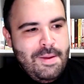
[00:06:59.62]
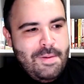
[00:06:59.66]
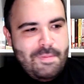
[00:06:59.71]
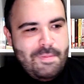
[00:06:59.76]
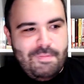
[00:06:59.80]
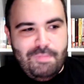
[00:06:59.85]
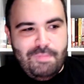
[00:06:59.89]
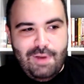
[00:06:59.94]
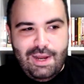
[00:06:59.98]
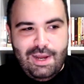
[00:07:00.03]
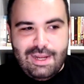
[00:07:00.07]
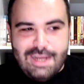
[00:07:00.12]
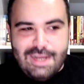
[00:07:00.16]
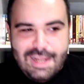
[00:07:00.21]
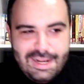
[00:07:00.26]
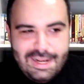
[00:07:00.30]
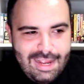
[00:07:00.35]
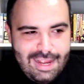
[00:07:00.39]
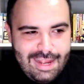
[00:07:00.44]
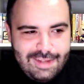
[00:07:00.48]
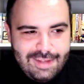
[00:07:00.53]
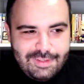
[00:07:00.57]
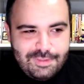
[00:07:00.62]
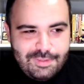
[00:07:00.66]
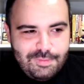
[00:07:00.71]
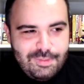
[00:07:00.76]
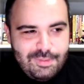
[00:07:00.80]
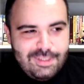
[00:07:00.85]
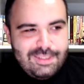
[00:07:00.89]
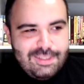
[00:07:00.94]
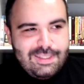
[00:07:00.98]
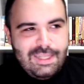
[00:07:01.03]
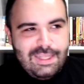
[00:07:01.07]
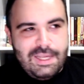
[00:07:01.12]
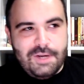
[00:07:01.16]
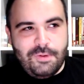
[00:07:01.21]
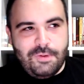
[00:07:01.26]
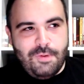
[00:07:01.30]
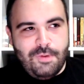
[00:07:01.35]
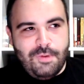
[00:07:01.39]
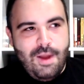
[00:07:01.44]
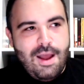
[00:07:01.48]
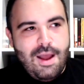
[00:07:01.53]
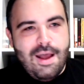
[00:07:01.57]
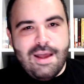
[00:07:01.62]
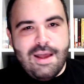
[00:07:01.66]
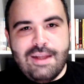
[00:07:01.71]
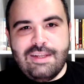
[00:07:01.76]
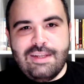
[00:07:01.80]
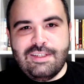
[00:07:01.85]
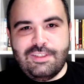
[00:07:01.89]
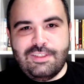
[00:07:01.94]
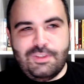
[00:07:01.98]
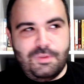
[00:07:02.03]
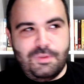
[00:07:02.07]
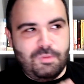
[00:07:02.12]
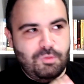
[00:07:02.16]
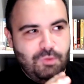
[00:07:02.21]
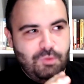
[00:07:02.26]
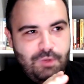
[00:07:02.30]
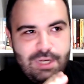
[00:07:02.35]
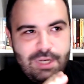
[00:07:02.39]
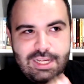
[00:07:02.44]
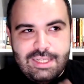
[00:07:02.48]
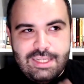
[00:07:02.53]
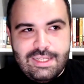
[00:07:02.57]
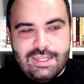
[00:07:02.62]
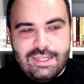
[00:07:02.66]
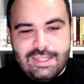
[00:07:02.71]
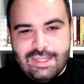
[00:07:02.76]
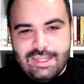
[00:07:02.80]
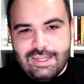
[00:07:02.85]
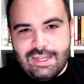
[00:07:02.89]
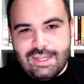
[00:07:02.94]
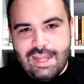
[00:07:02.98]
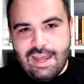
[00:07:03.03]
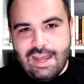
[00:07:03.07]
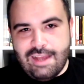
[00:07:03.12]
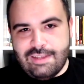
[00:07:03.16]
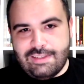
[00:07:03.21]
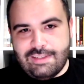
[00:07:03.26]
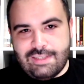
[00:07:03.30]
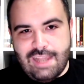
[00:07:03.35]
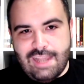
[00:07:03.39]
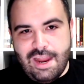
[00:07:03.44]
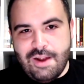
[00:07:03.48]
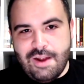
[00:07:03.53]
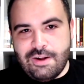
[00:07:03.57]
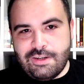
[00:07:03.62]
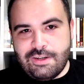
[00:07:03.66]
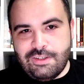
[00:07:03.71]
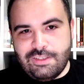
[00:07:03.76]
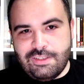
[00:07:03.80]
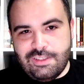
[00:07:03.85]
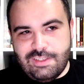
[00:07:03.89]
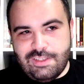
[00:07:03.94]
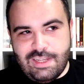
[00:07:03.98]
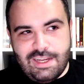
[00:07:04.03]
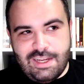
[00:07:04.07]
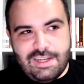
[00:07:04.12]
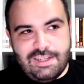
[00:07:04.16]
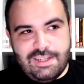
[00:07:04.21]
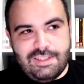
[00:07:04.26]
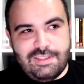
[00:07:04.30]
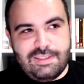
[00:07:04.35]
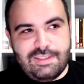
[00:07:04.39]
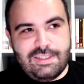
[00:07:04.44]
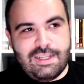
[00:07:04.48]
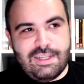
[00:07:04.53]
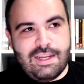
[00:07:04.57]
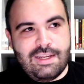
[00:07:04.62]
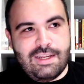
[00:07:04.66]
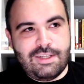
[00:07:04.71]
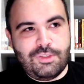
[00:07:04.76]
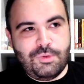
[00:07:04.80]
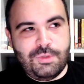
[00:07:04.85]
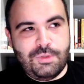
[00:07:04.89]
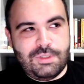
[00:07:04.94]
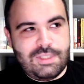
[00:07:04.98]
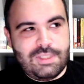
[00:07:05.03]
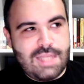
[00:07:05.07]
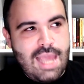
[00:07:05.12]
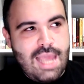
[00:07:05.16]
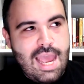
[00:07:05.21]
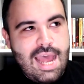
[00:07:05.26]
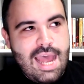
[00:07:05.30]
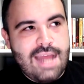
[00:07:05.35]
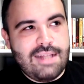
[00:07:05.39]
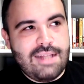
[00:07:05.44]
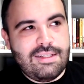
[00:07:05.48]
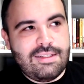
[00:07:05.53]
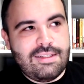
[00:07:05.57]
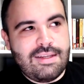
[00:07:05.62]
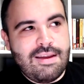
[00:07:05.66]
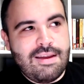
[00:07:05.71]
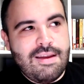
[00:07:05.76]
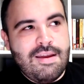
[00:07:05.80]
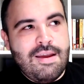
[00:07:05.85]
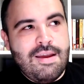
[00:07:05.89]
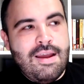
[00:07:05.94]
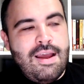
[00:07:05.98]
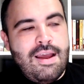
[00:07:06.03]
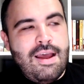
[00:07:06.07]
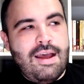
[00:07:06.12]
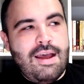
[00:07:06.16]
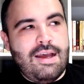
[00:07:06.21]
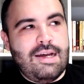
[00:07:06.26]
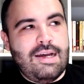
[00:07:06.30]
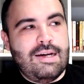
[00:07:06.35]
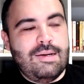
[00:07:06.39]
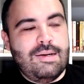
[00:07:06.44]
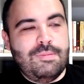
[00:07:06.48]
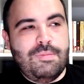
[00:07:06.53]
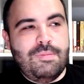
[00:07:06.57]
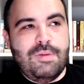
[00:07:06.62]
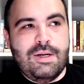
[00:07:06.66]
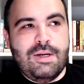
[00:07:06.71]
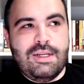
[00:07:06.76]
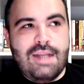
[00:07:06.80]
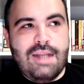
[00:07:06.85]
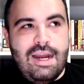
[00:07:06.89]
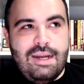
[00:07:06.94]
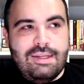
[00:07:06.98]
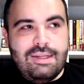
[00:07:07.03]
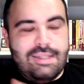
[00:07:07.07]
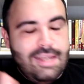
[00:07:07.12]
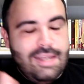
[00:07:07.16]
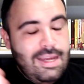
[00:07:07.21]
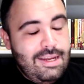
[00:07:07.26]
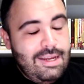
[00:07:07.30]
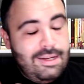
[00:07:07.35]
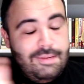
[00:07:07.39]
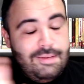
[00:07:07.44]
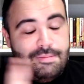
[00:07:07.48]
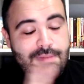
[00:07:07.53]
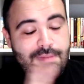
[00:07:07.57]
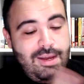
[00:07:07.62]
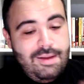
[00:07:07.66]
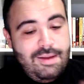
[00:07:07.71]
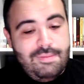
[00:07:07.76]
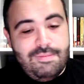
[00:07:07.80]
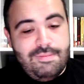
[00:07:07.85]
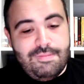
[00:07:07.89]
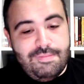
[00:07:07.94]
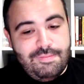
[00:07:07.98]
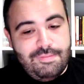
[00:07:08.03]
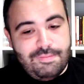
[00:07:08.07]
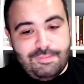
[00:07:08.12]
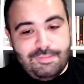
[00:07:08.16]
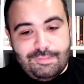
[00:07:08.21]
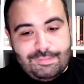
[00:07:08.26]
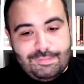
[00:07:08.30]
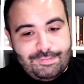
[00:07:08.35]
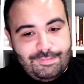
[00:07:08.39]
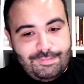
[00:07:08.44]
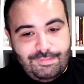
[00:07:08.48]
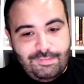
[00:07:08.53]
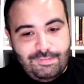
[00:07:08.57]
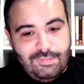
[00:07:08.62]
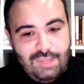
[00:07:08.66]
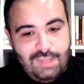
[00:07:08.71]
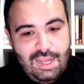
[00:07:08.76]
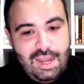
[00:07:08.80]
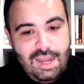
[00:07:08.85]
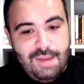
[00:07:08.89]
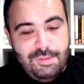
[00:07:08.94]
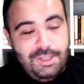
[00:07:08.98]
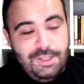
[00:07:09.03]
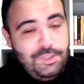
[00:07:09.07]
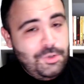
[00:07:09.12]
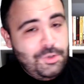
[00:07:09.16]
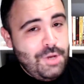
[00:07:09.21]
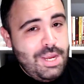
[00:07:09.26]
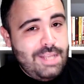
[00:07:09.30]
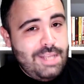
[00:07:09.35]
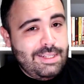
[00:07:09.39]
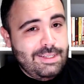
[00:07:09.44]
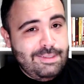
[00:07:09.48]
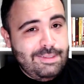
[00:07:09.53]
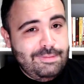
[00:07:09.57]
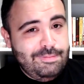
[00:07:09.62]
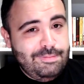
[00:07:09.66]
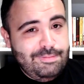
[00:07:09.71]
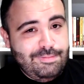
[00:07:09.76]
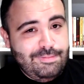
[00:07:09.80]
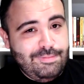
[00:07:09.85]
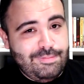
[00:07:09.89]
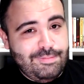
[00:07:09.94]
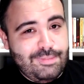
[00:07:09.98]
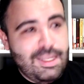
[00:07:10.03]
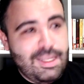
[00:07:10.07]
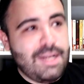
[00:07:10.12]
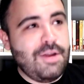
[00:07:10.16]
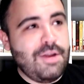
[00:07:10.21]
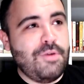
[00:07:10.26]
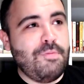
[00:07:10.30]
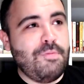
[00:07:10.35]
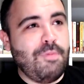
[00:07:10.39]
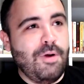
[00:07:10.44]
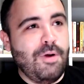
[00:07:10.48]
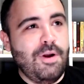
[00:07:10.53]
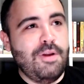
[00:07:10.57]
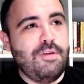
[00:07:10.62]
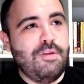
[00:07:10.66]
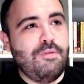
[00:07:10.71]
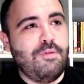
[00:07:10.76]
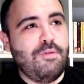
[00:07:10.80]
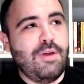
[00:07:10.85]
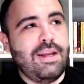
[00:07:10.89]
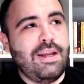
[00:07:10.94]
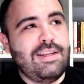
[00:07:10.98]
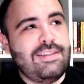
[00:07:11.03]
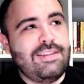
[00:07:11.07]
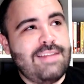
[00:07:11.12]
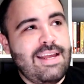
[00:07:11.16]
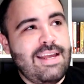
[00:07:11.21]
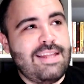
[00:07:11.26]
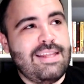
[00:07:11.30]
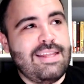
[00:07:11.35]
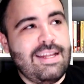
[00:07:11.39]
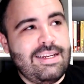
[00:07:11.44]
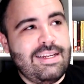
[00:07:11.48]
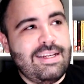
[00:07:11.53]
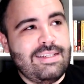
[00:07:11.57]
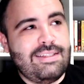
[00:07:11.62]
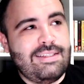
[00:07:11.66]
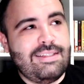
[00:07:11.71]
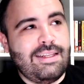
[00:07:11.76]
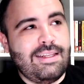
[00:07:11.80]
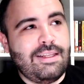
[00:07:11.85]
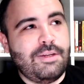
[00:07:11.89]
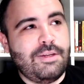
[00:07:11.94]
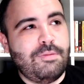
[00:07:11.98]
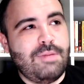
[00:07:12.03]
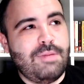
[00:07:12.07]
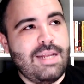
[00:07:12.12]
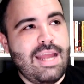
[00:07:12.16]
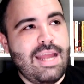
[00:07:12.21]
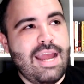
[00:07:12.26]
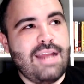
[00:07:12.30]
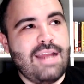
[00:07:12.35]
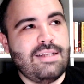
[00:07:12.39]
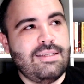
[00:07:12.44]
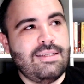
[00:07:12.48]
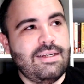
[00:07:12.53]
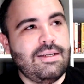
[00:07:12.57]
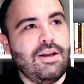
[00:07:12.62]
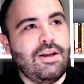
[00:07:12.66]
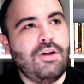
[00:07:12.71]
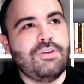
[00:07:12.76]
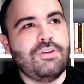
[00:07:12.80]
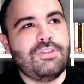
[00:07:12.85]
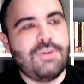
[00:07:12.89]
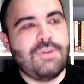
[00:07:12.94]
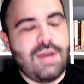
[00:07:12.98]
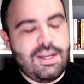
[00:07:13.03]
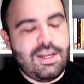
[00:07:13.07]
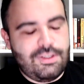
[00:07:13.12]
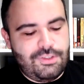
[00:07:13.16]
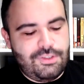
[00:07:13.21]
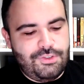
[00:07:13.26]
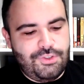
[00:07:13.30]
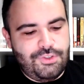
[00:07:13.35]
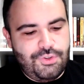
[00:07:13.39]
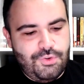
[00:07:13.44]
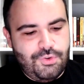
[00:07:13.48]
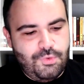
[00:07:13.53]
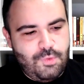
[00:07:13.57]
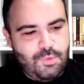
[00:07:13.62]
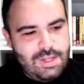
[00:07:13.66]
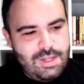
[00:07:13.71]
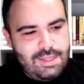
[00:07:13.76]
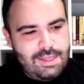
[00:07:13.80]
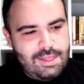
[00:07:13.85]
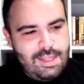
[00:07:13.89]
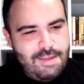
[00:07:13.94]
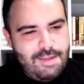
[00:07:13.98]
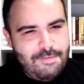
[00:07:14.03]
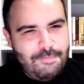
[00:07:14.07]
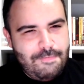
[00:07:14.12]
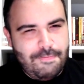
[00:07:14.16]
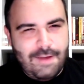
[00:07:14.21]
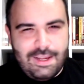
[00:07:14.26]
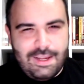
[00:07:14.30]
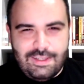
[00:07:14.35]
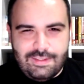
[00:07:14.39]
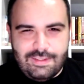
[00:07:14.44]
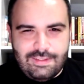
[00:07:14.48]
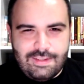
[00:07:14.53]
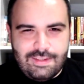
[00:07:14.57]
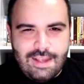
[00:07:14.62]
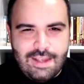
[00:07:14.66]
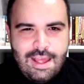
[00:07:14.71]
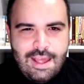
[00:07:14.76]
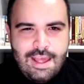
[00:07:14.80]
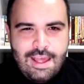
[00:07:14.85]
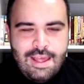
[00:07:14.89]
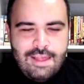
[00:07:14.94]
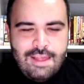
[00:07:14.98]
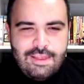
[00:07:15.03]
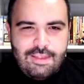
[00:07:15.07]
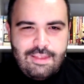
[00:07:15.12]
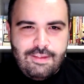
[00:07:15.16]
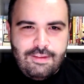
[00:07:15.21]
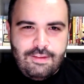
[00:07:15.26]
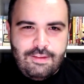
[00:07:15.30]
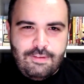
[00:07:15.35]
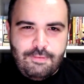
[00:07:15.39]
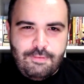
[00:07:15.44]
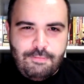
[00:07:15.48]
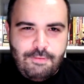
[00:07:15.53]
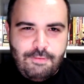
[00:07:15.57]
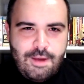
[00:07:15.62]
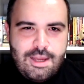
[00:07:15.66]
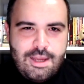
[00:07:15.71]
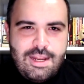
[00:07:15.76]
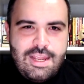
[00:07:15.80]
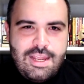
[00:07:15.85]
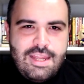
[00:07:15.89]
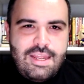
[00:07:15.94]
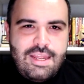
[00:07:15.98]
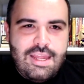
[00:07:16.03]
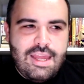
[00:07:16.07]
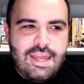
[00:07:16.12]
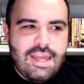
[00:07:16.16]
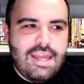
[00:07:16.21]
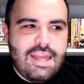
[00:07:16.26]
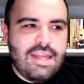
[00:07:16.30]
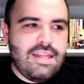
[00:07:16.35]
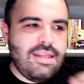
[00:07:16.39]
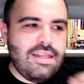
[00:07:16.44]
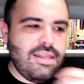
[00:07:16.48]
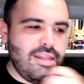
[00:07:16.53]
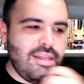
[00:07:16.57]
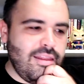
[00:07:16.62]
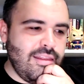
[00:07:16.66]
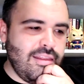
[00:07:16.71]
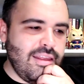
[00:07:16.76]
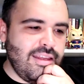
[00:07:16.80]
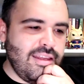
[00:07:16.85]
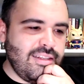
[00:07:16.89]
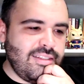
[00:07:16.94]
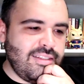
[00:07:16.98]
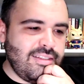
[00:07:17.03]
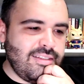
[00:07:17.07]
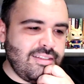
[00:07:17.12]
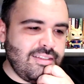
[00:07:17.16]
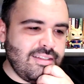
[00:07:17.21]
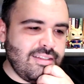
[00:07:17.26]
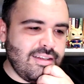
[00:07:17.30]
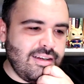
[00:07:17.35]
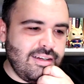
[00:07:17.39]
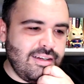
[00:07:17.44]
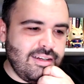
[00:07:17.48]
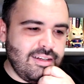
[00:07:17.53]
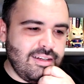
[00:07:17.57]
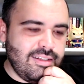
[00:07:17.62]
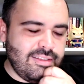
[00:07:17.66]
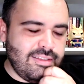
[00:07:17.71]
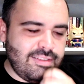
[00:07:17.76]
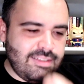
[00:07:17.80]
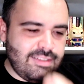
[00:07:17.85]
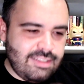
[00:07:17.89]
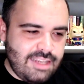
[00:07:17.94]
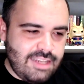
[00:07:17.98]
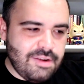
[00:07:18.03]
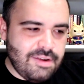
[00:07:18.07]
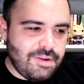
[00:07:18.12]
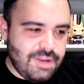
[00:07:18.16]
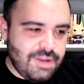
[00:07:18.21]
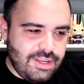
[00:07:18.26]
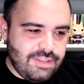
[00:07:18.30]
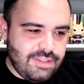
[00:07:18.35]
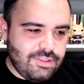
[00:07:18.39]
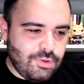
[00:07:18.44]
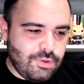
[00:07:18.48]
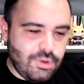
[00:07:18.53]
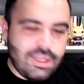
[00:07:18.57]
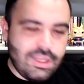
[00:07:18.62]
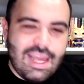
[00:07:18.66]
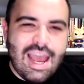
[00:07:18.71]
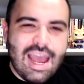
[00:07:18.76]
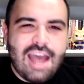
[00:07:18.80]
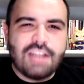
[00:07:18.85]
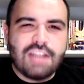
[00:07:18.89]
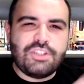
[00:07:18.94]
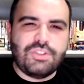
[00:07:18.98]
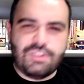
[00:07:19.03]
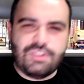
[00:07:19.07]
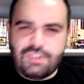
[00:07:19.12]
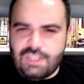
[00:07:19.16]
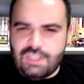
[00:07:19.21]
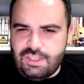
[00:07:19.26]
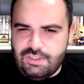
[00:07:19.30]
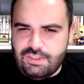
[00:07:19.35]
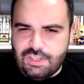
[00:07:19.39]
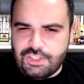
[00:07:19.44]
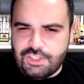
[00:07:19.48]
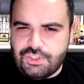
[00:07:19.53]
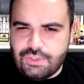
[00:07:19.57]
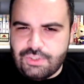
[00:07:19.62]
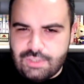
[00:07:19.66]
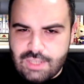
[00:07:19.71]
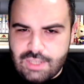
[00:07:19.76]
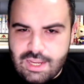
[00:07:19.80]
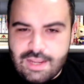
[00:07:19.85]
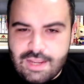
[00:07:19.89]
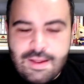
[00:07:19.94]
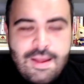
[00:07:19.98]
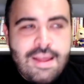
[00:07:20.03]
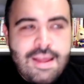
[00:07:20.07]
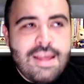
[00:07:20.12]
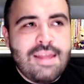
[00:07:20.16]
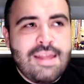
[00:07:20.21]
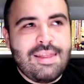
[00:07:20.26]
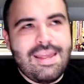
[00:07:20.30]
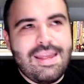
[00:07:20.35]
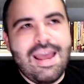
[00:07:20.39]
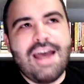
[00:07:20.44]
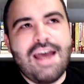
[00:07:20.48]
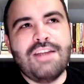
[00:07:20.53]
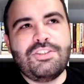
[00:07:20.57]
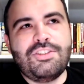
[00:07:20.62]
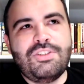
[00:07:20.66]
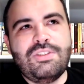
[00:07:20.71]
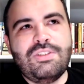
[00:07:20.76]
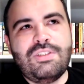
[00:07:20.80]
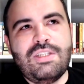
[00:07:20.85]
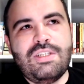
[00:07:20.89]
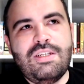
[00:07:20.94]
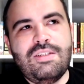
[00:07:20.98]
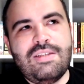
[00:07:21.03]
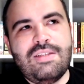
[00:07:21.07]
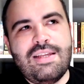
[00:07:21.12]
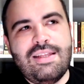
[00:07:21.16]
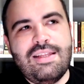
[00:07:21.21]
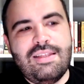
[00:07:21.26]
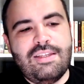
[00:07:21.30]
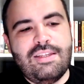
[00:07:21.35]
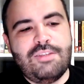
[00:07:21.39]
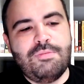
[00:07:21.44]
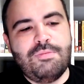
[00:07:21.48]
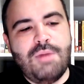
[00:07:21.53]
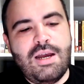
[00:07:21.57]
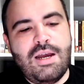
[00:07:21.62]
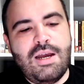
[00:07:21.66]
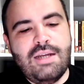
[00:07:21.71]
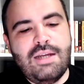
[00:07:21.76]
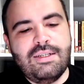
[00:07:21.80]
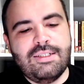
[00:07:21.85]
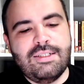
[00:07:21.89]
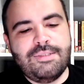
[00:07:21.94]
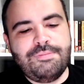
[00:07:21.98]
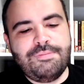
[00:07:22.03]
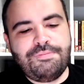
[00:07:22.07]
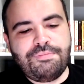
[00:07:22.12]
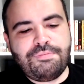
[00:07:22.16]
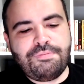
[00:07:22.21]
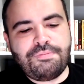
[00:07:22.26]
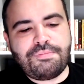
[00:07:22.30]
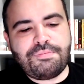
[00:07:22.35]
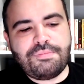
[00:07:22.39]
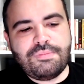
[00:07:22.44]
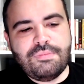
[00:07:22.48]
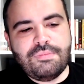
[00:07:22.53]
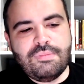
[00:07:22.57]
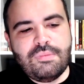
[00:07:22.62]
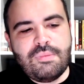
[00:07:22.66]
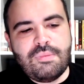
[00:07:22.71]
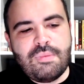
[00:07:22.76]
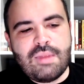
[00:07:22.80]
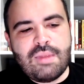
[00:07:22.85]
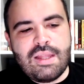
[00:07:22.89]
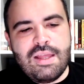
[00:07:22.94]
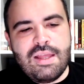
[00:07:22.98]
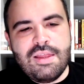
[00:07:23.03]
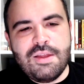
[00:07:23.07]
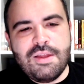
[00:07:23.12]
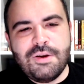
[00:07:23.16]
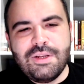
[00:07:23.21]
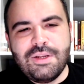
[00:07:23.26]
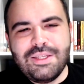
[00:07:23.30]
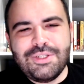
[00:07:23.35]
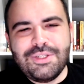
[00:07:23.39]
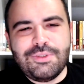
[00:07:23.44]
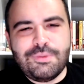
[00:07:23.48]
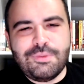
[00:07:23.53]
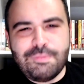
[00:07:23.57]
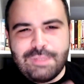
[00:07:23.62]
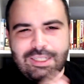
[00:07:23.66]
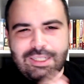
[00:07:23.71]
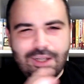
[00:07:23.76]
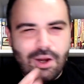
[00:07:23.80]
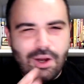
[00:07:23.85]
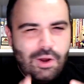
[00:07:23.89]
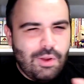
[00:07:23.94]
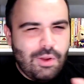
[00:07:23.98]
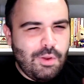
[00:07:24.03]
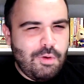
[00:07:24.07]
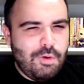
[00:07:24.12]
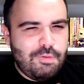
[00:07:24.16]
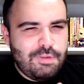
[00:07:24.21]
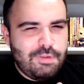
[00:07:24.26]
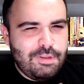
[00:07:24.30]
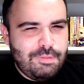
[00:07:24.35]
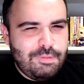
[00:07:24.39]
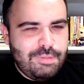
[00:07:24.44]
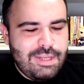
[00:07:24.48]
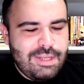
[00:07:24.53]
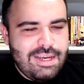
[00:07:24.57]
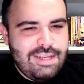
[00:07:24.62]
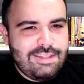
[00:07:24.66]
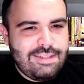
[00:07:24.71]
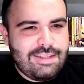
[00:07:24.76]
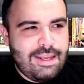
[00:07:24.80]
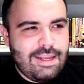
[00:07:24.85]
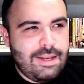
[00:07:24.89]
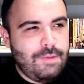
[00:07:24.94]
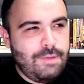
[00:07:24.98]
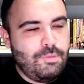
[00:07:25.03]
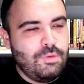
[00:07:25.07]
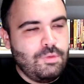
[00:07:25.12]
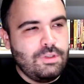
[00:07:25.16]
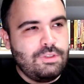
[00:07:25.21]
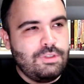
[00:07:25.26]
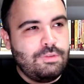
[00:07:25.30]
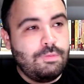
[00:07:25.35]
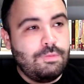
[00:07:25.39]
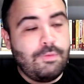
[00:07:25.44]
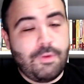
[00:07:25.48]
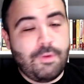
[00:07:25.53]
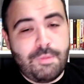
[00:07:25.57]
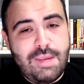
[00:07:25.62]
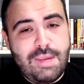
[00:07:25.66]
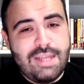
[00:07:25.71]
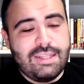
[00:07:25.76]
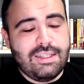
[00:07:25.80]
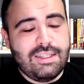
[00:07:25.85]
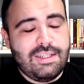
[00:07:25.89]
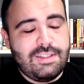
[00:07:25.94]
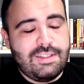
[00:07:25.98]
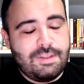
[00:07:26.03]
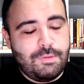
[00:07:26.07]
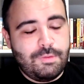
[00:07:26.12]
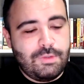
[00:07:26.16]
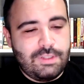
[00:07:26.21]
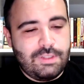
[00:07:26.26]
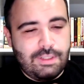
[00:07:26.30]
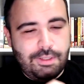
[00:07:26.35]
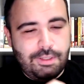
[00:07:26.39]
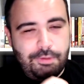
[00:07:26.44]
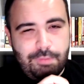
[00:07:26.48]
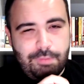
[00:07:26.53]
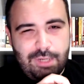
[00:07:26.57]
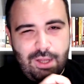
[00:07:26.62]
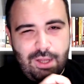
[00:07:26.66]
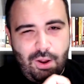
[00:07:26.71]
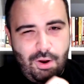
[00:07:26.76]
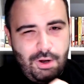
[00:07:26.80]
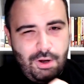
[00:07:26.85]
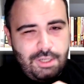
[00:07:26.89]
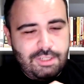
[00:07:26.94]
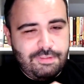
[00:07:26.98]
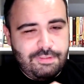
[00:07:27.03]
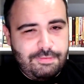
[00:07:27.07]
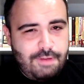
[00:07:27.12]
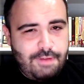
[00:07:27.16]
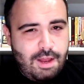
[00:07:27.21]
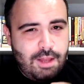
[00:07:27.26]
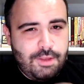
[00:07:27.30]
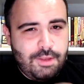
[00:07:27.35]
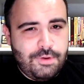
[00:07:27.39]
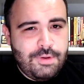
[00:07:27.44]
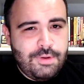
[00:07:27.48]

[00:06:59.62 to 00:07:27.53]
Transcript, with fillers: body enhancements later on some really kick-ass character designs uh, towards the end, uh, but uh, yeah, I'm, I'm I'm intrigued. You know, part of what I said that it's a little bit hectic also has to do with the fights. The fighting in this uh, series, or the action scenes I should say, the action scenes in this manga, they're a little bit all over the place, and it was, for me at least, it was a little bit hard to follow.